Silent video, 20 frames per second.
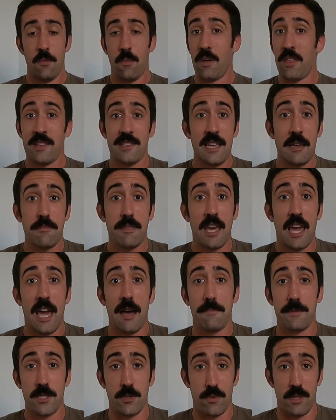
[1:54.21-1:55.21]
Well, the same thing
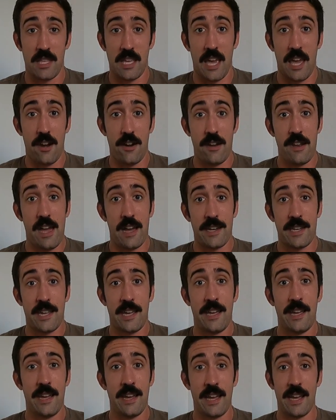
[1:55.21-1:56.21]
happens with the internet,
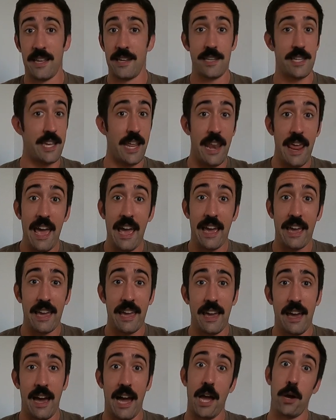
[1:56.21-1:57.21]
and
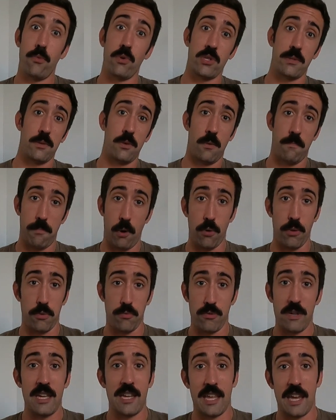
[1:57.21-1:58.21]
today, I was both
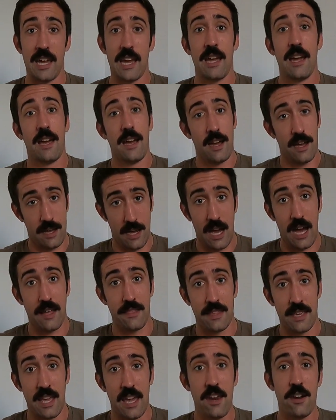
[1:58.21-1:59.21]
reading
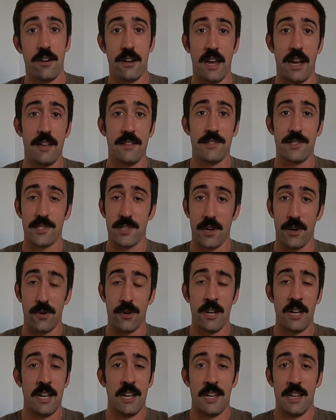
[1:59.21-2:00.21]
on the internet,
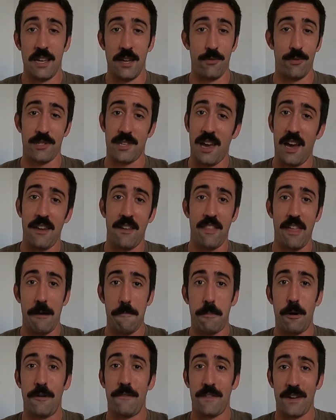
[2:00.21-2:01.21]
so it was kind of
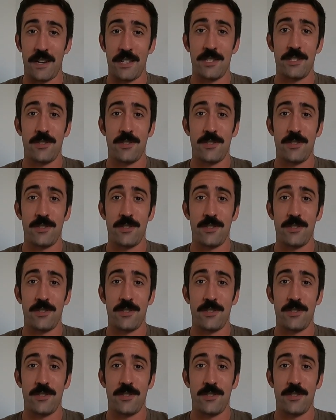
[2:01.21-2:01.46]
that perfect